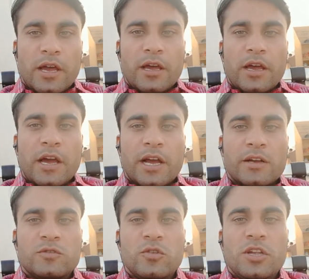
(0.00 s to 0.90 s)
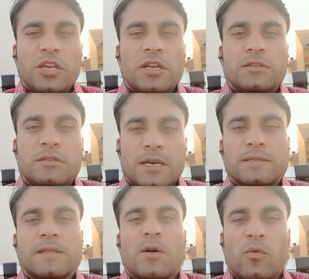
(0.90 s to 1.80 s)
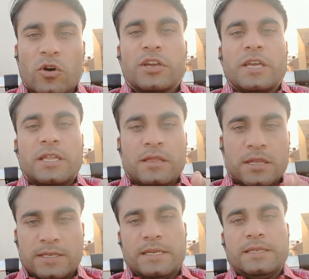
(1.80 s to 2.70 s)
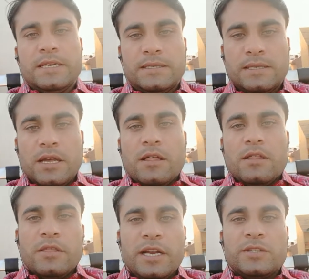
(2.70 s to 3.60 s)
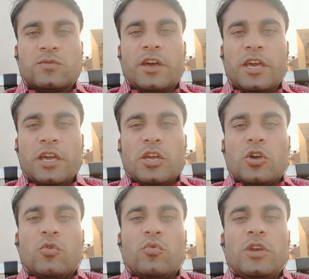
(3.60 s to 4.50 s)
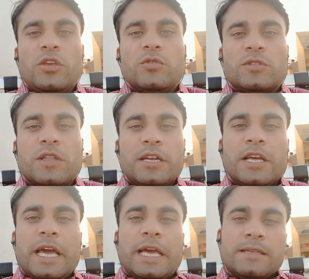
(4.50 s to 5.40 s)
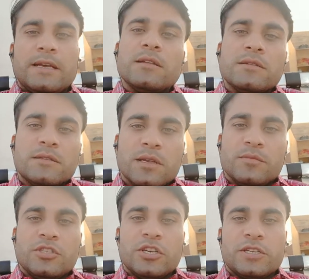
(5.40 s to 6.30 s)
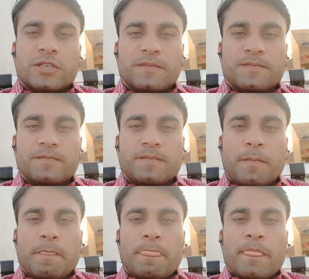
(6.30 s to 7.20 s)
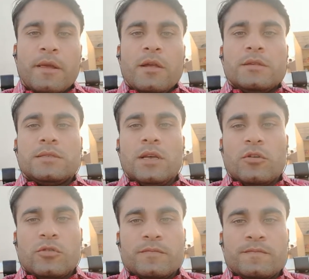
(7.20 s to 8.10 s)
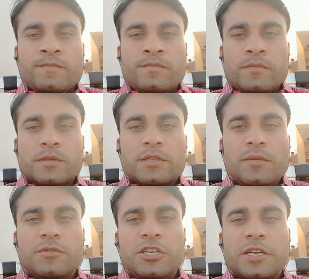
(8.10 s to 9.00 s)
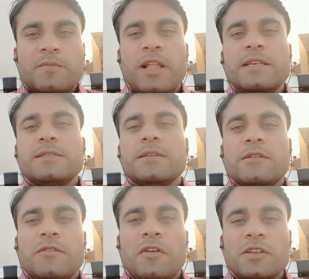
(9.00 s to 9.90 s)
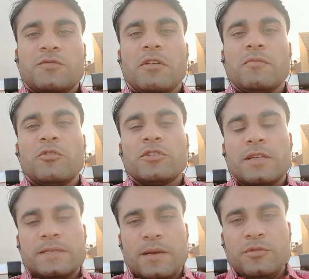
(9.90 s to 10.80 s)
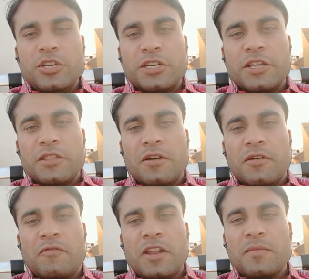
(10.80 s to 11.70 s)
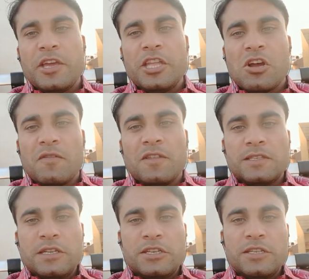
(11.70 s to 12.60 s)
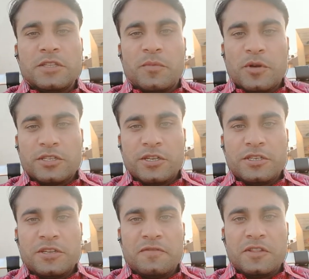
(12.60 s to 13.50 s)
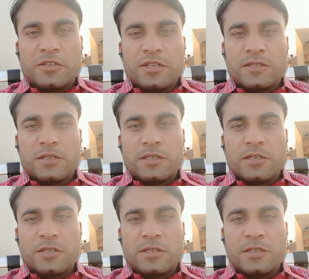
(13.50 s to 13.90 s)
actually does the work in the sentence. That's why we use that as a subject. So subject plus, first we will put the subject in the very beginning of the sentence in the present indefinite tense,